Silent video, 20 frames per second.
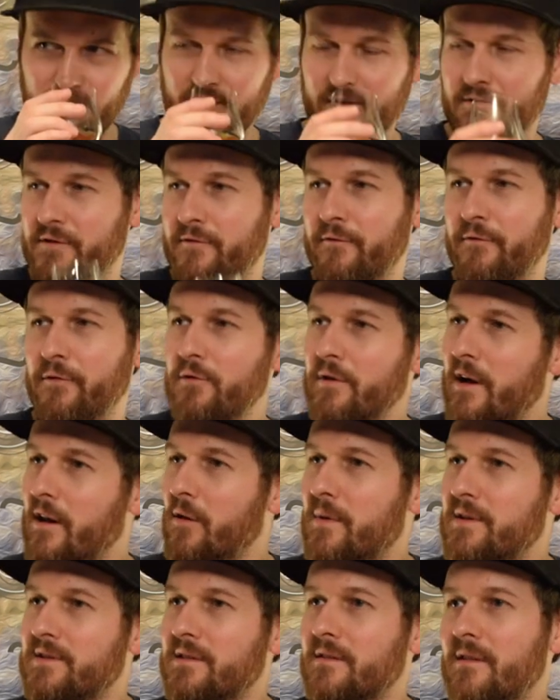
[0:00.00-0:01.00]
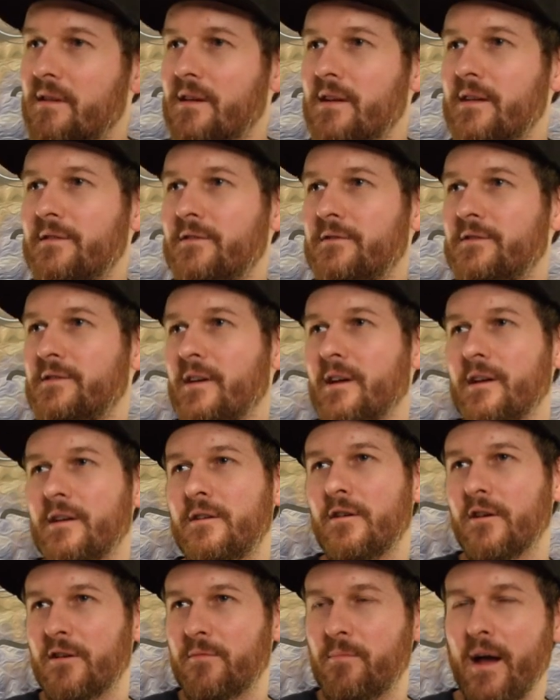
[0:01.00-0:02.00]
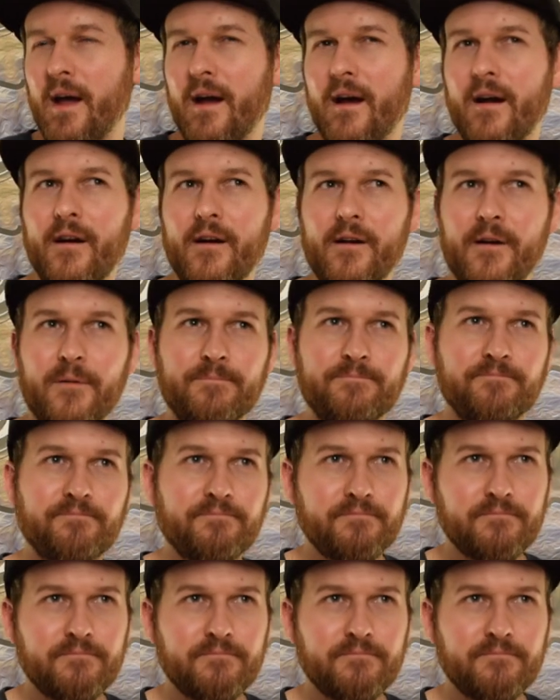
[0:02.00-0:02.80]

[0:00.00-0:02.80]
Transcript: there's fruit elements in this. There's like cooked pear,